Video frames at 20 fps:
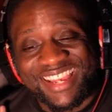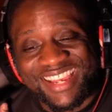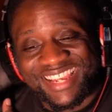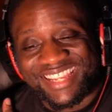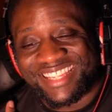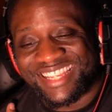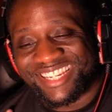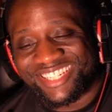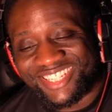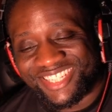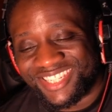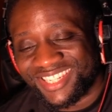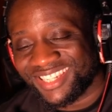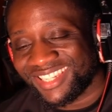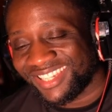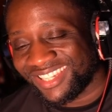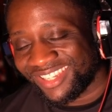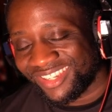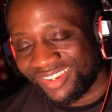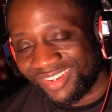and that's just a
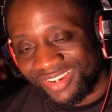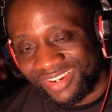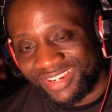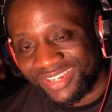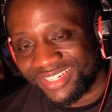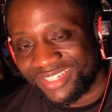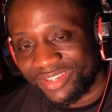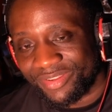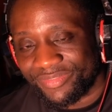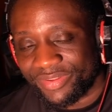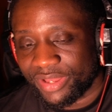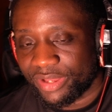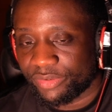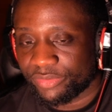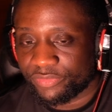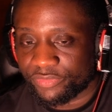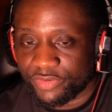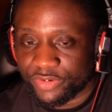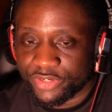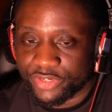lot of health
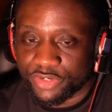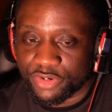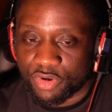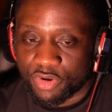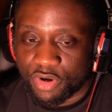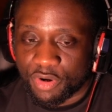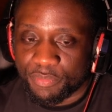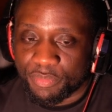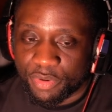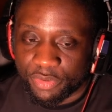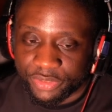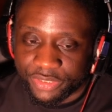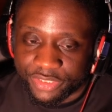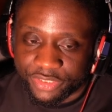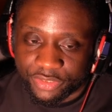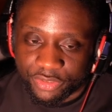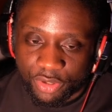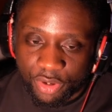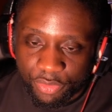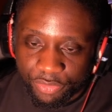for your opponent to
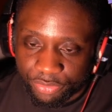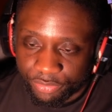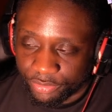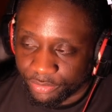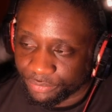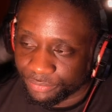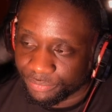go through.